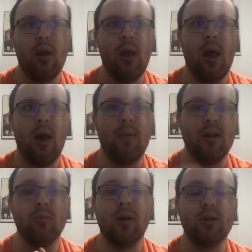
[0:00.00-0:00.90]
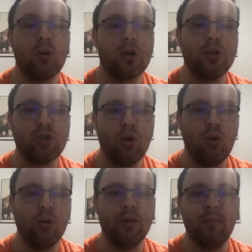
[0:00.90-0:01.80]
And you're much more
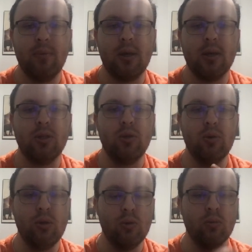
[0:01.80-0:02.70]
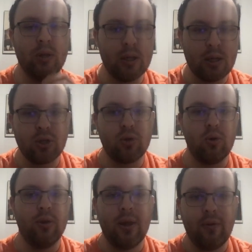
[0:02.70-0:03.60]
controlled, because you really control
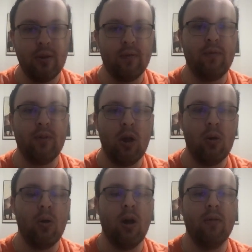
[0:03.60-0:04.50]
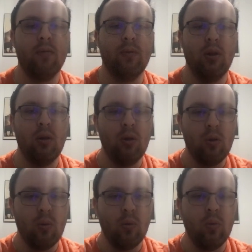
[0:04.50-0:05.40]
the flow of
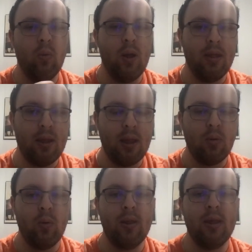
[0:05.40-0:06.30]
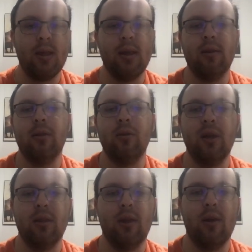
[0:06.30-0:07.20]
when they
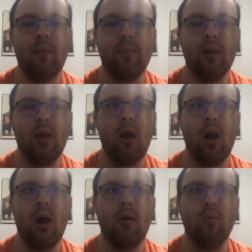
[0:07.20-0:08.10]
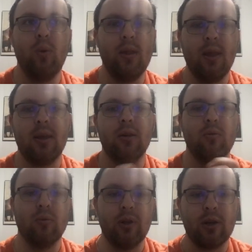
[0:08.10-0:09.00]
get them, when they can
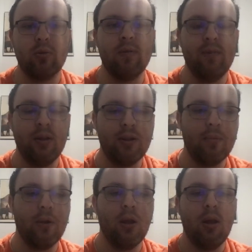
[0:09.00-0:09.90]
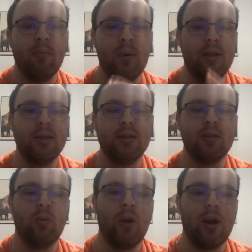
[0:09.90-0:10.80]
refill them. But this is
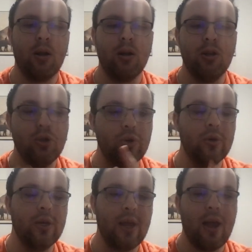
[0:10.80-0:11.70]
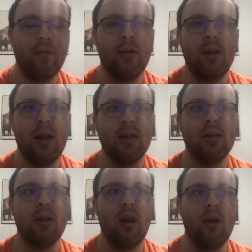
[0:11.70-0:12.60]
where you do need to have an
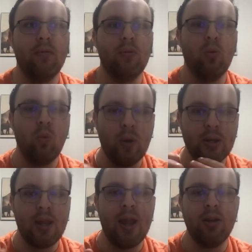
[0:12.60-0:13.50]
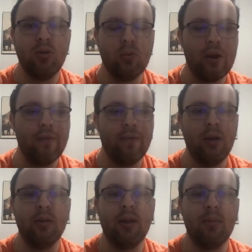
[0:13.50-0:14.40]
idea of, when can you
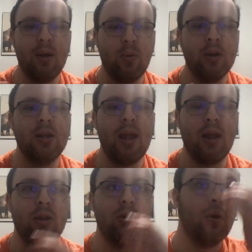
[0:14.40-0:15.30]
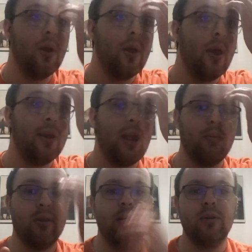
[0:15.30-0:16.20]
refill them? When can you
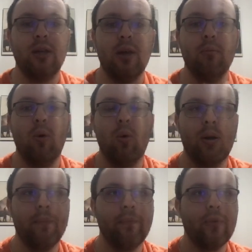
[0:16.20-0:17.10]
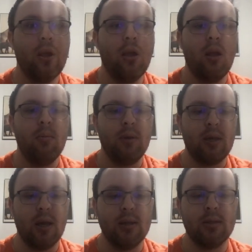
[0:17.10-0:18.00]
enable them to get more?
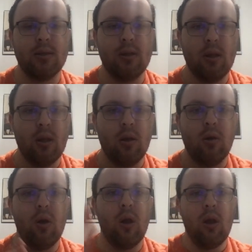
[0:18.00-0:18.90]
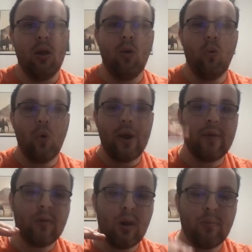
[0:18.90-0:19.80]
Because
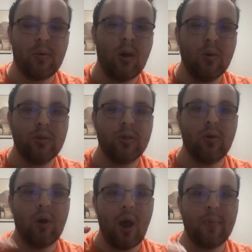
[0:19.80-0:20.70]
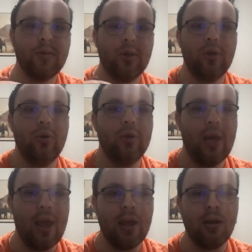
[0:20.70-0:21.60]
whatever approach or option you
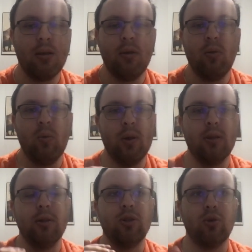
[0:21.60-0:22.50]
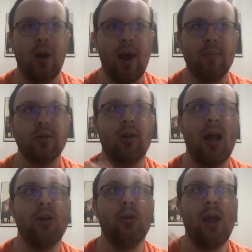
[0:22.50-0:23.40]
take with traps or how
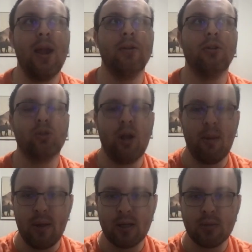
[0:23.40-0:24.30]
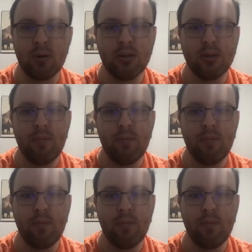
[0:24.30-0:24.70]
you handle trap experts,